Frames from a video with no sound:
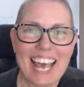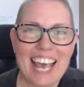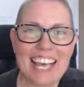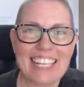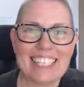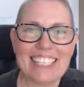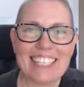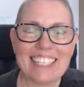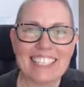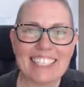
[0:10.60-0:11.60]
And
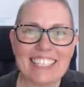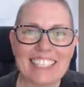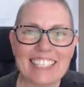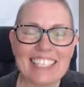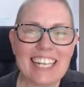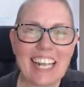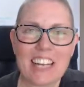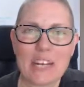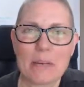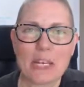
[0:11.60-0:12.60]
uh, today
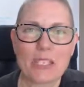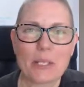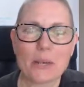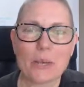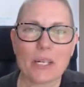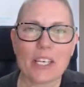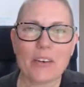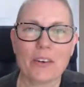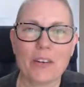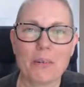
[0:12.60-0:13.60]
I'm actually
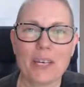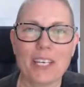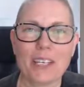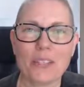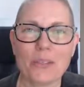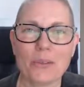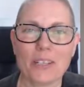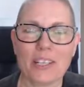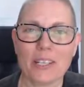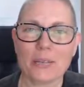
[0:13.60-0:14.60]
working on making
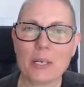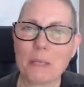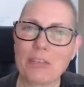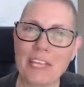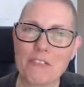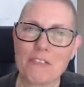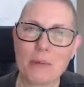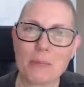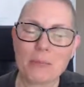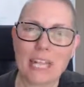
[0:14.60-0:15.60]
sure that the replay
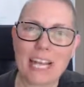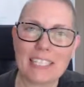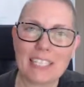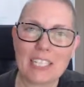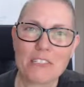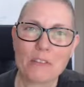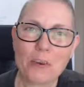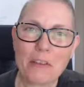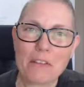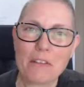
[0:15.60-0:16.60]
from last night's
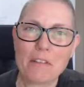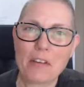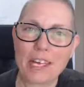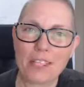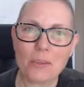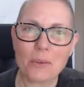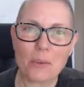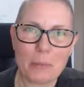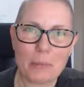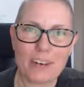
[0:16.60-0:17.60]
fourth and final
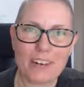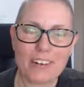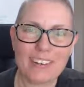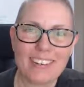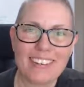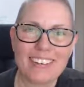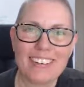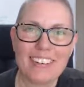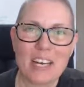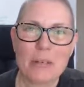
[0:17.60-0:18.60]
webinar
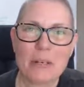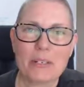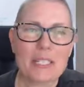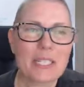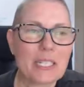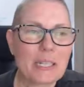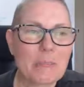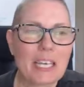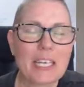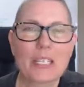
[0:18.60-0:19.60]
about
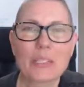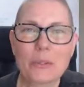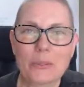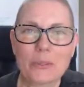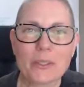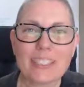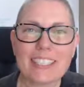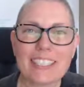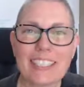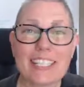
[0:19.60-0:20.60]
decision-making
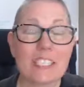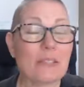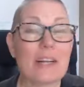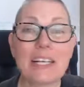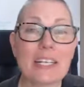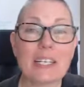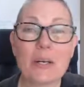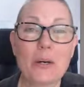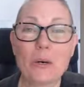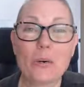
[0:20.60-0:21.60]
tools is ready to
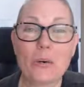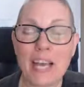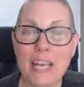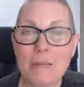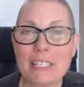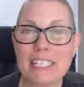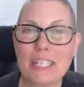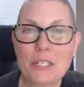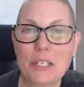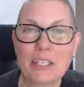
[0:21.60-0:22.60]
go and be
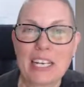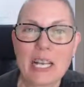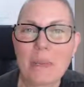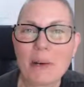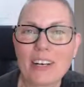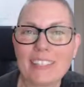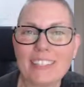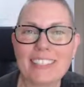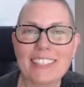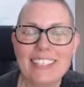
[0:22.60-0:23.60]
sent to your
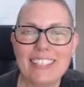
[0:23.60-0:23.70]
inbox.